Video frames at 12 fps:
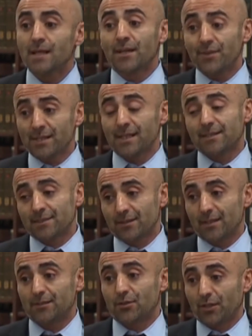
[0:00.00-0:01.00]
And I think that's
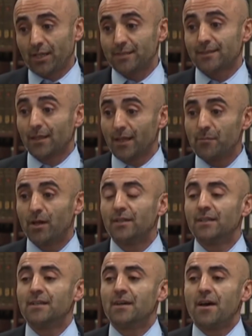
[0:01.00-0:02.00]
uh, Turkey's dilemma,